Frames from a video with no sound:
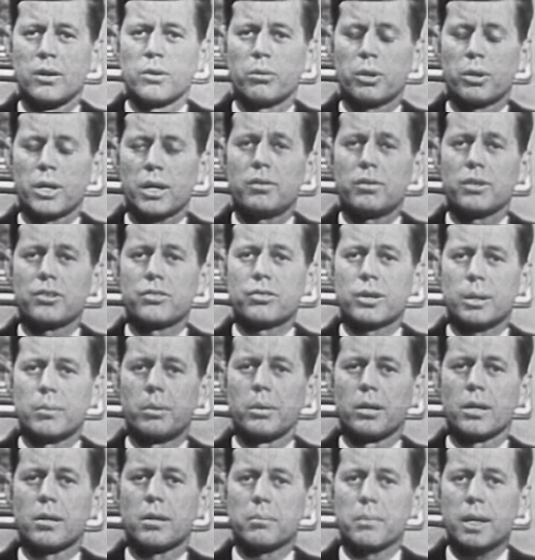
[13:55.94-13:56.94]
Whatever
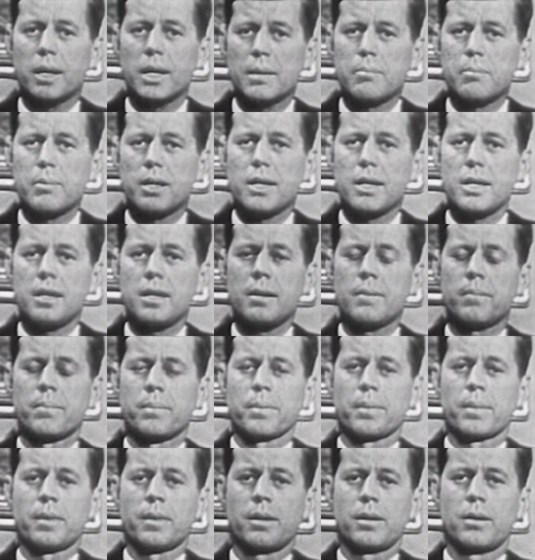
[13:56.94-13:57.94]
trouble it may be,
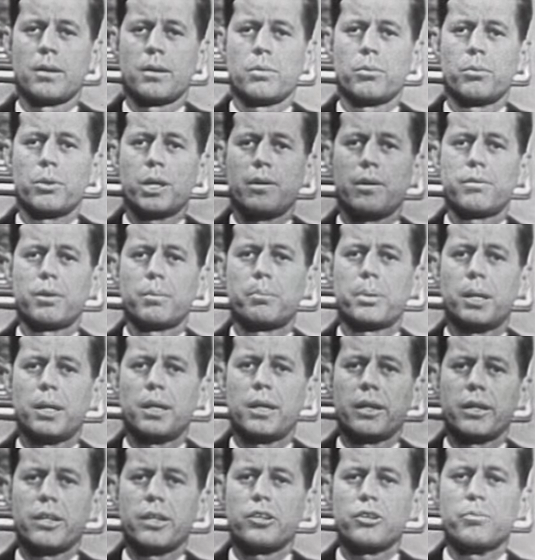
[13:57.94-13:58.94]
whatever
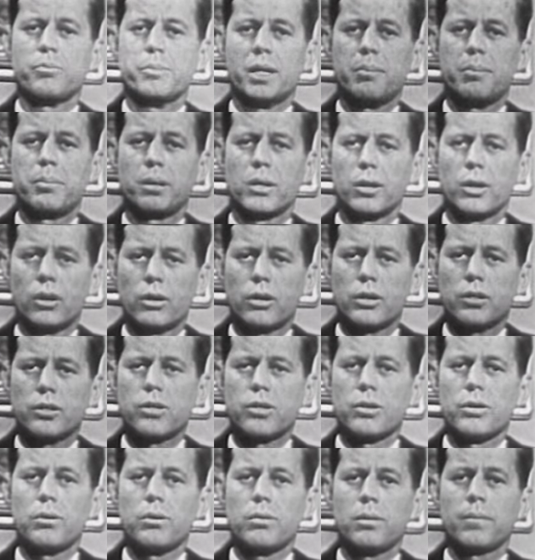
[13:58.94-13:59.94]
party you may belong
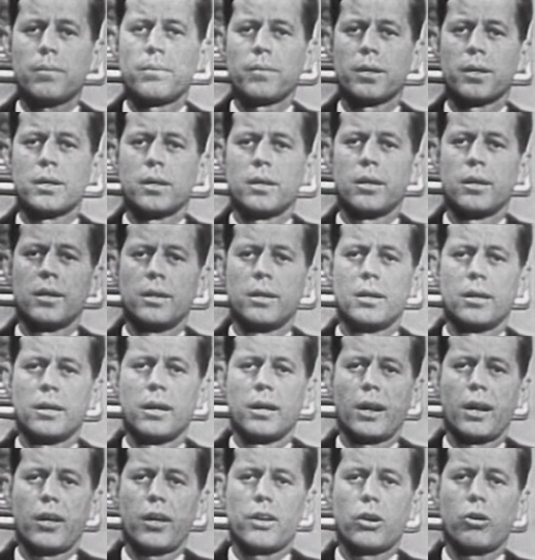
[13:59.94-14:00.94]
to,
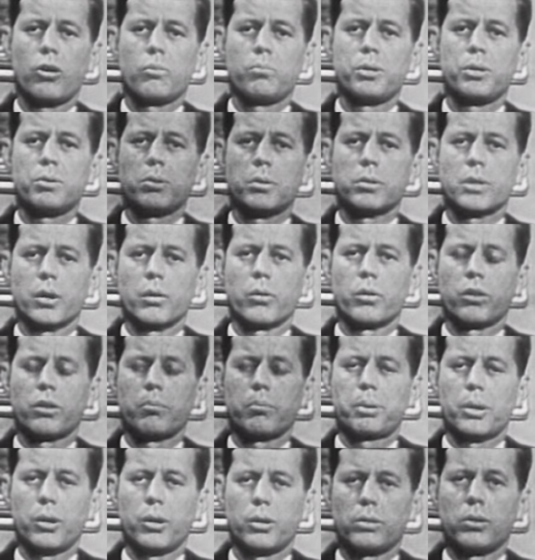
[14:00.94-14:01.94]
I hope you will go to the
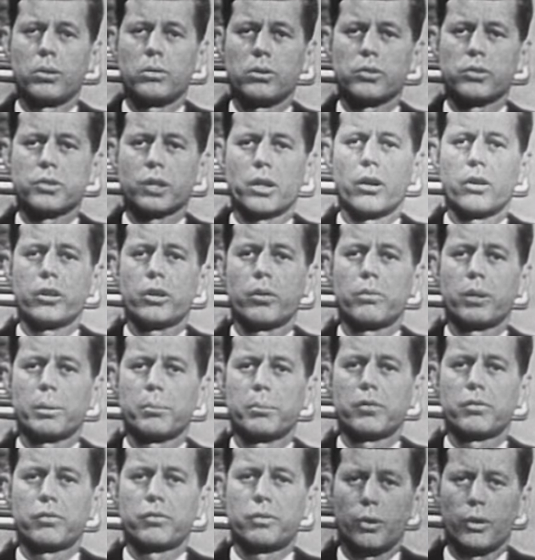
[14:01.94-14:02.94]
polls on
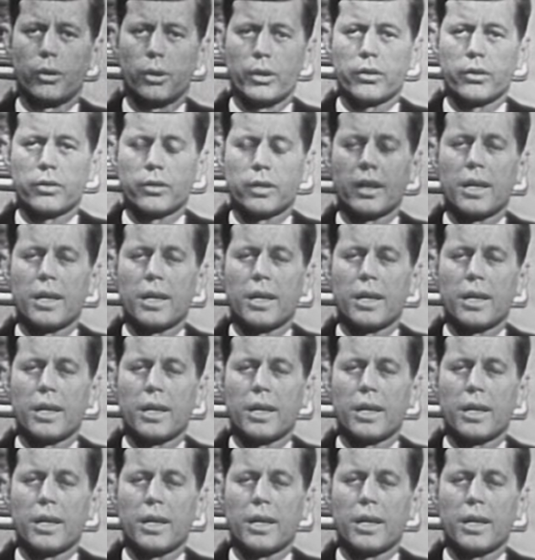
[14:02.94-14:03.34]
November 4th